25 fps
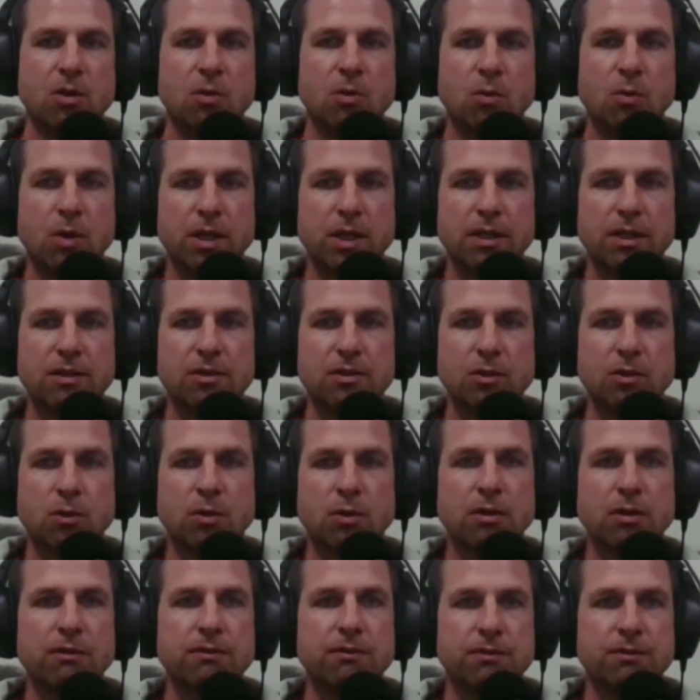what is
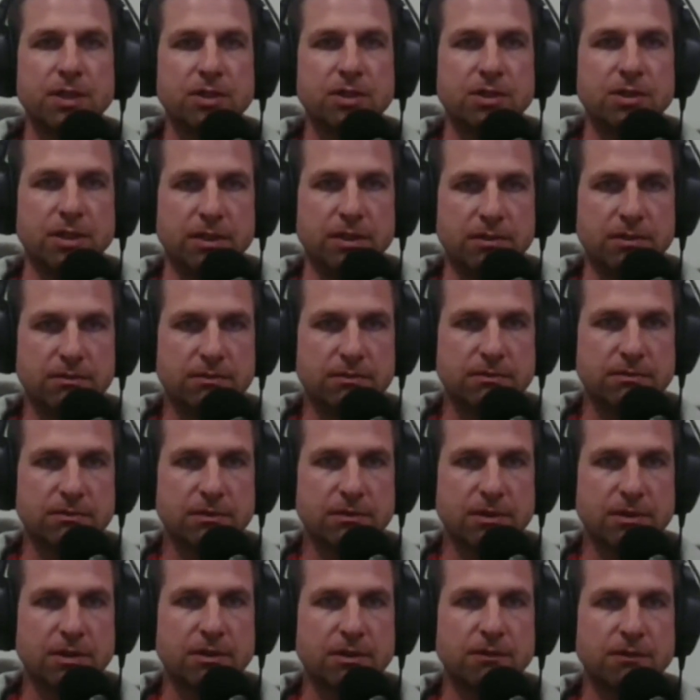your vision
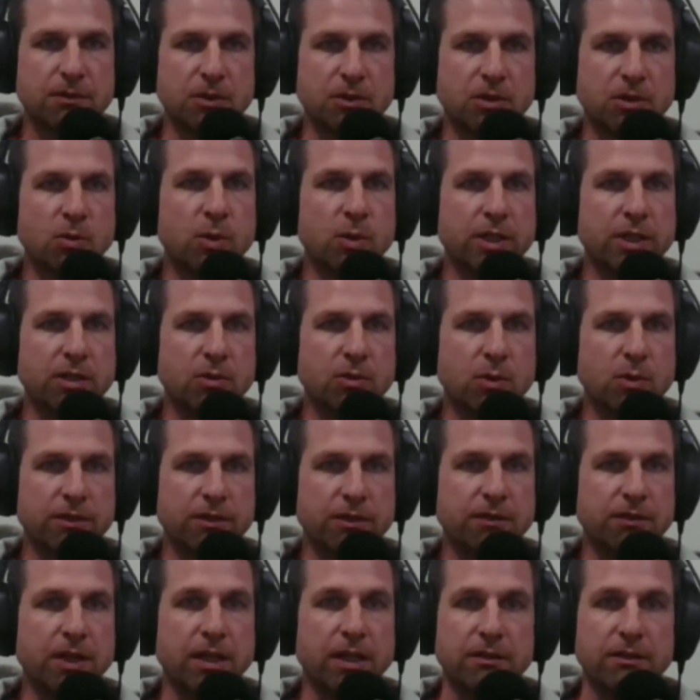for
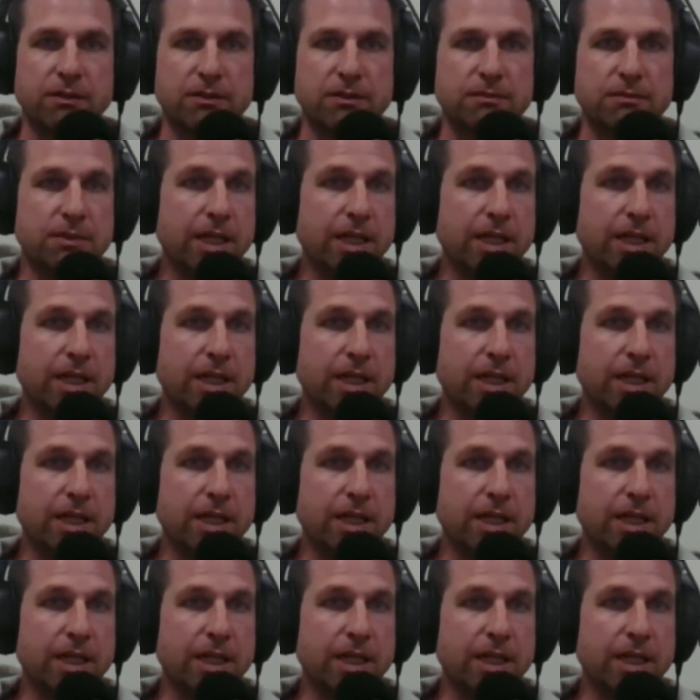2025?